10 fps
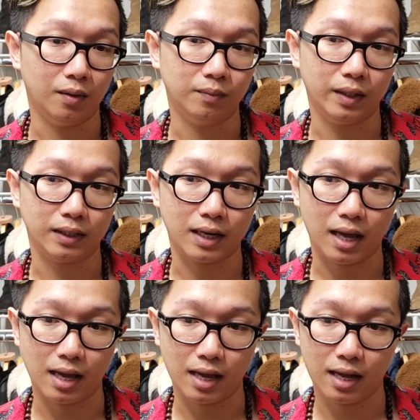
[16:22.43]
But
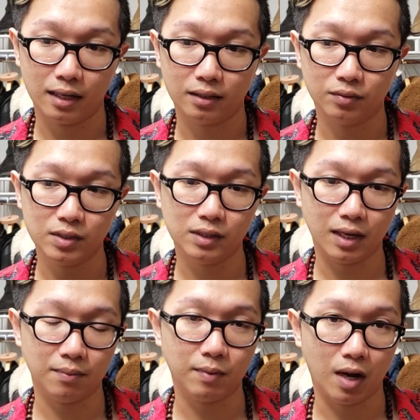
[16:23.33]
the reason
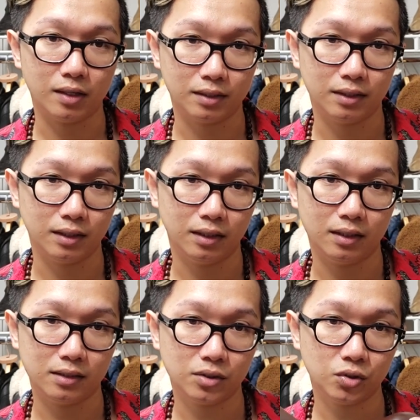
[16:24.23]
I'm buying
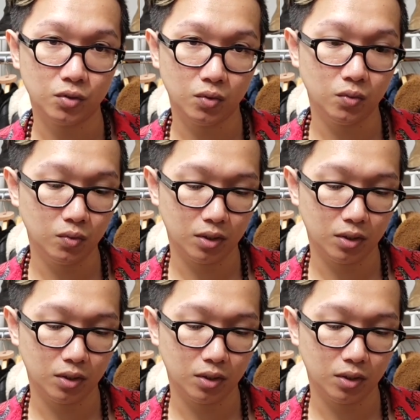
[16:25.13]
this shoe